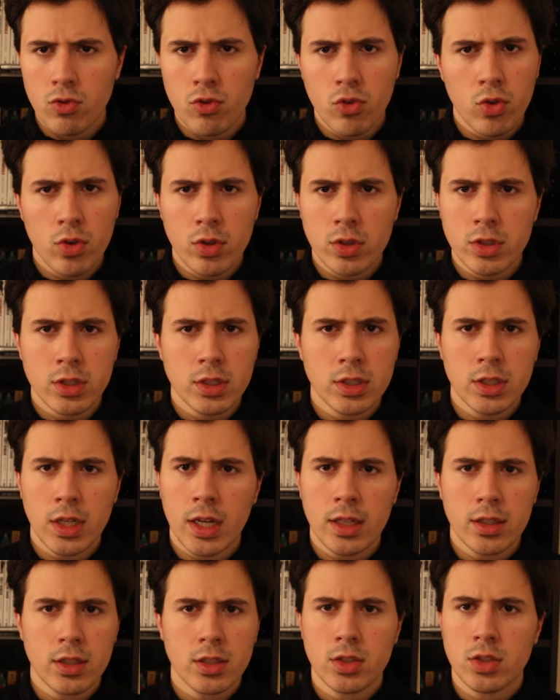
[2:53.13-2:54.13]
George is
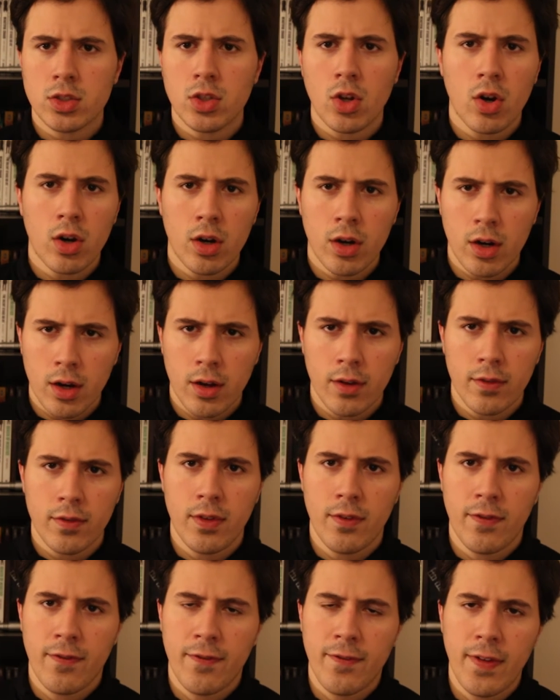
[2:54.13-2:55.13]
not the star of
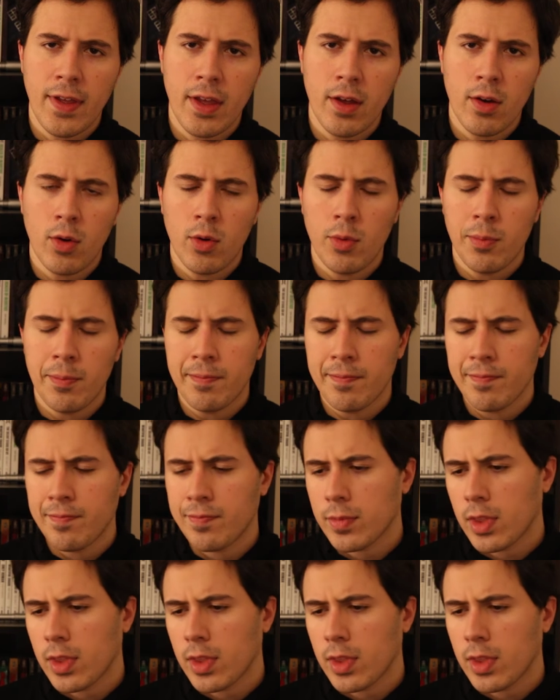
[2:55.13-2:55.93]
the film.